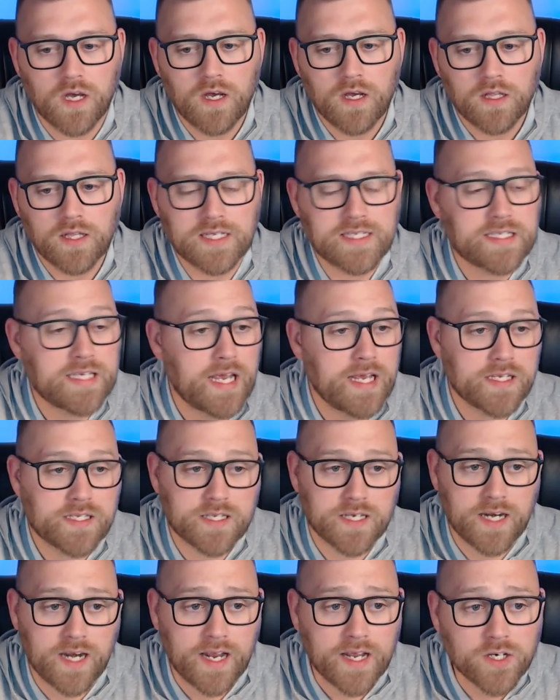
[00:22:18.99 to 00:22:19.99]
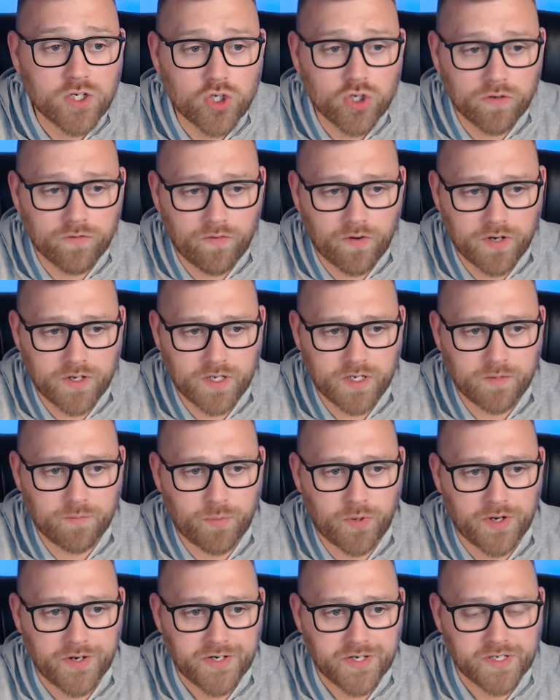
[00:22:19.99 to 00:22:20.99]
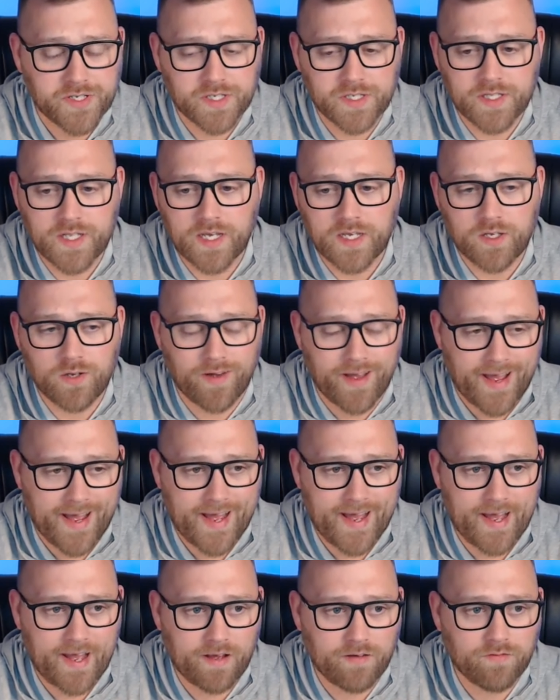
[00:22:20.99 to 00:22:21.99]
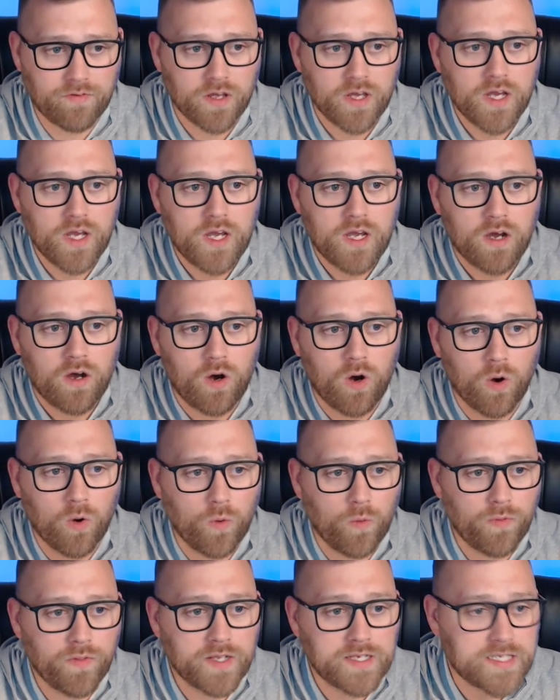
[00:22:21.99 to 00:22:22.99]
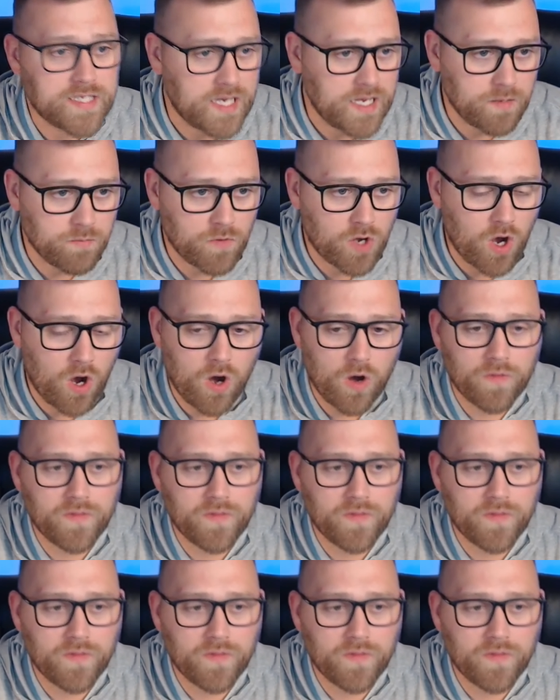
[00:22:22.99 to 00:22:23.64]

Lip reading: let's say it's an introverted person that you have on the team call.